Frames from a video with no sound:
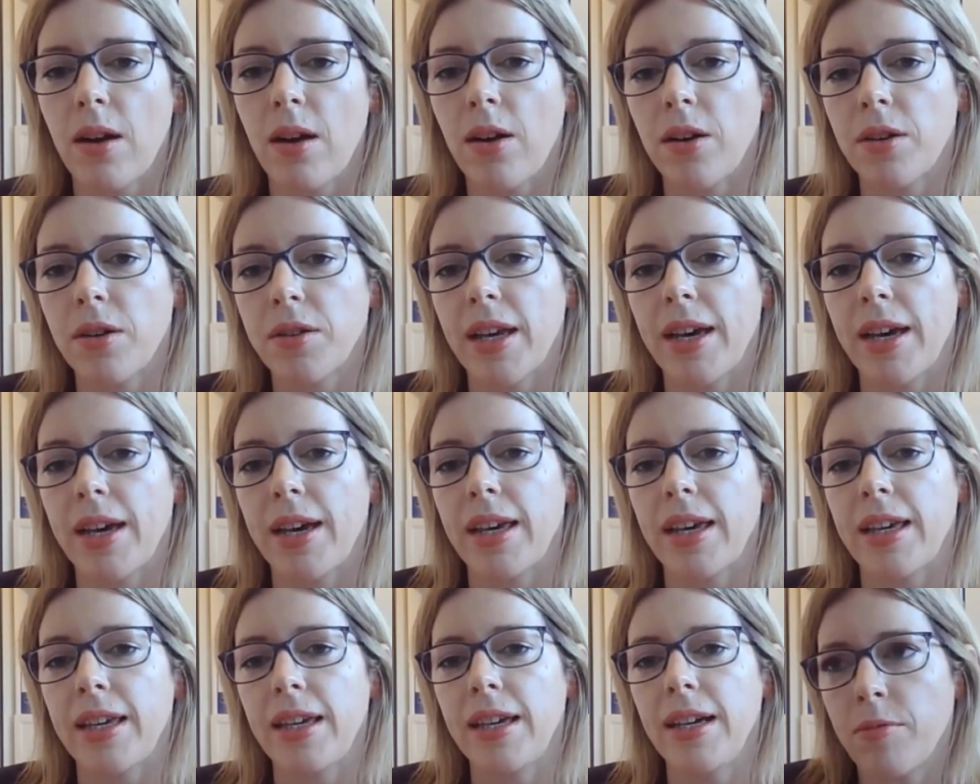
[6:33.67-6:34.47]
are
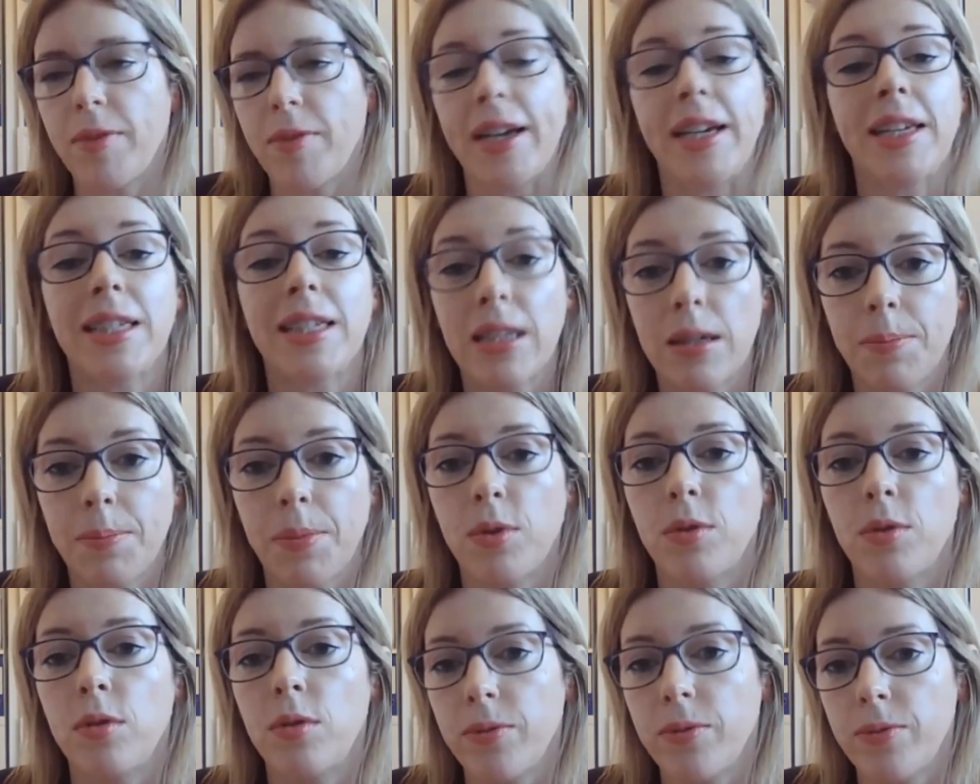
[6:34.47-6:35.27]
they
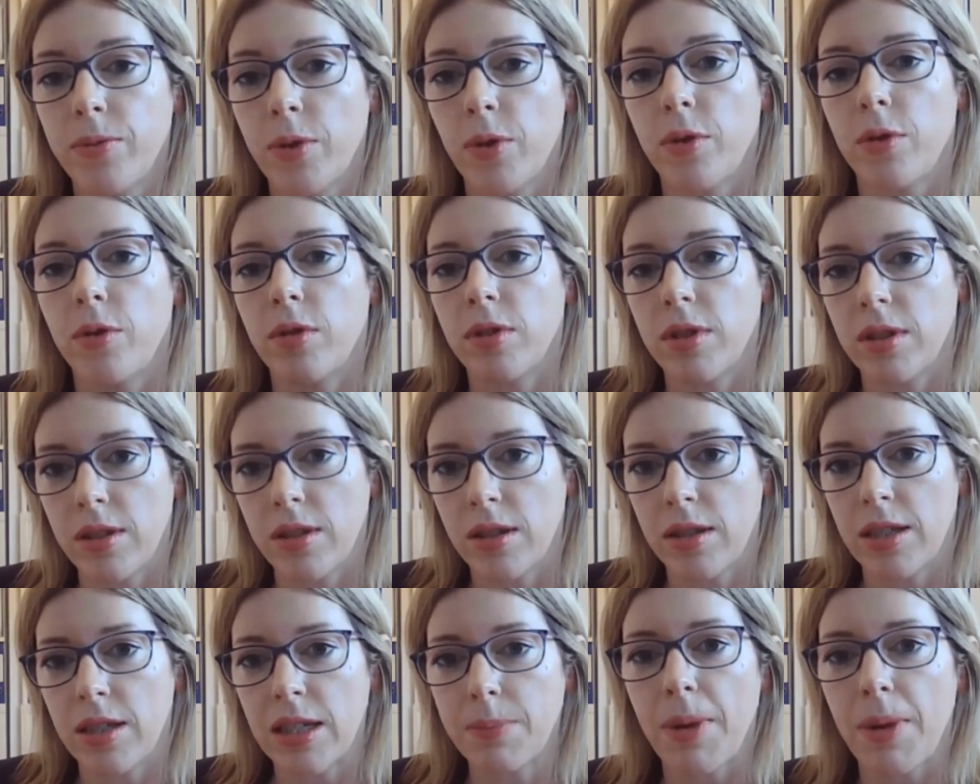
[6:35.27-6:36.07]
reasonable for
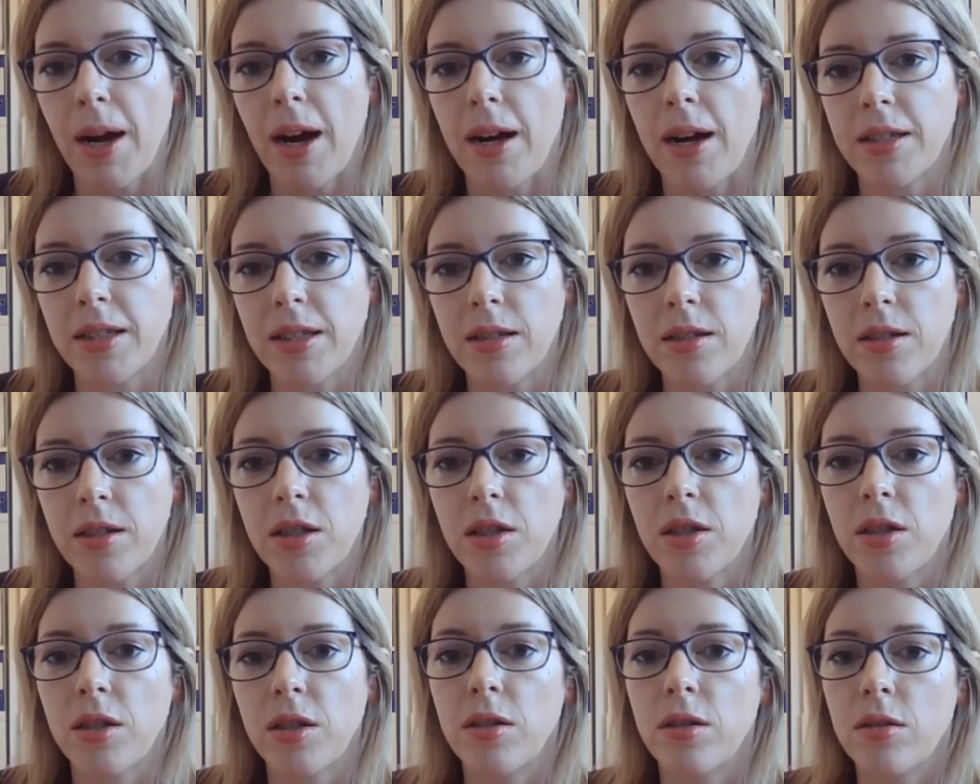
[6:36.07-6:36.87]
this person
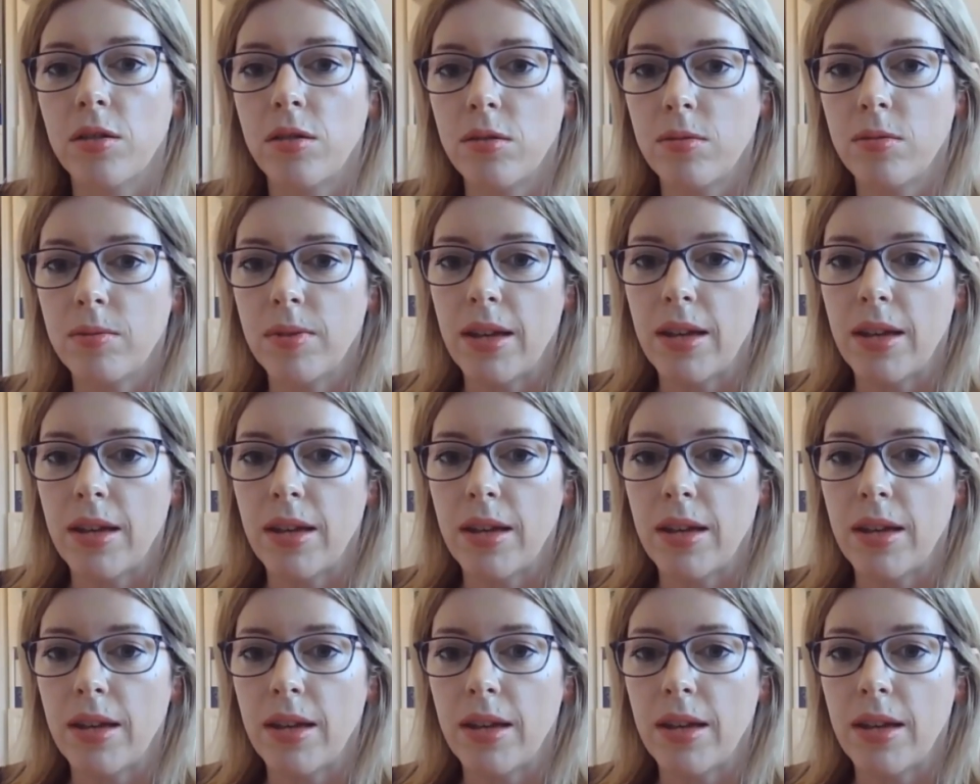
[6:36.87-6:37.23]
to